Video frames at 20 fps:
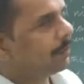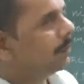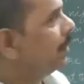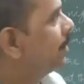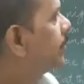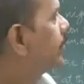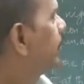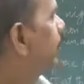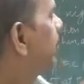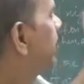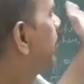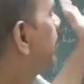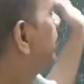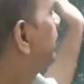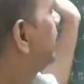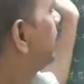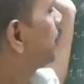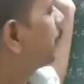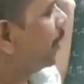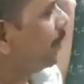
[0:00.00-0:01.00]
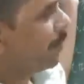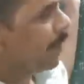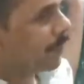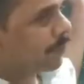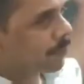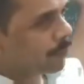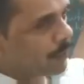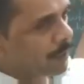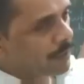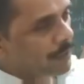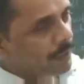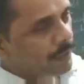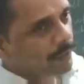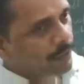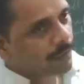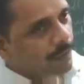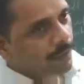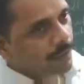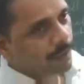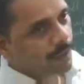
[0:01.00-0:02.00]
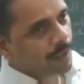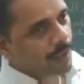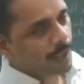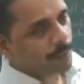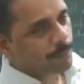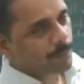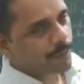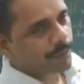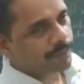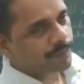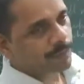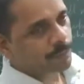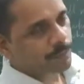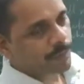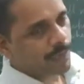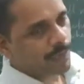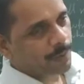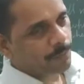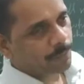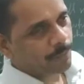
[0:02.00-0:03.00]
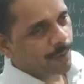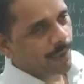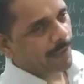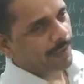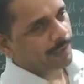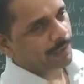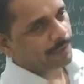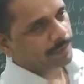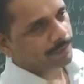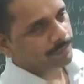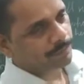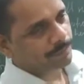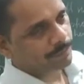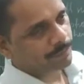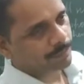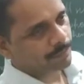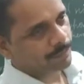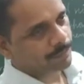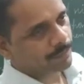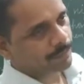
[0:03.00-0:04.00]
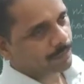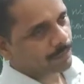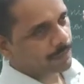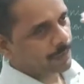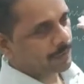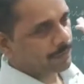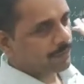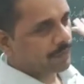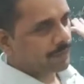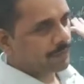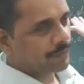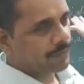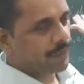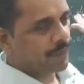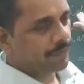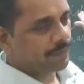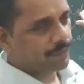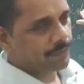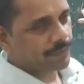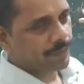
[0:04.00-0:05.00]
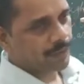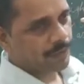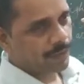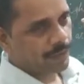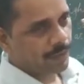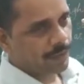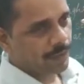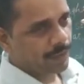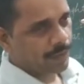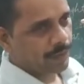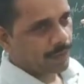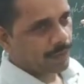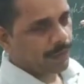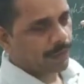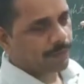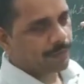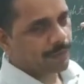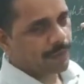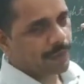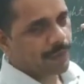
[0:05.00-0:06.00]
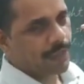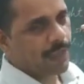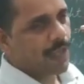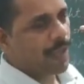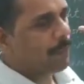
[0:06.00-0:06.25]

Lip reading: This is the previous one happened some time back. This is just recently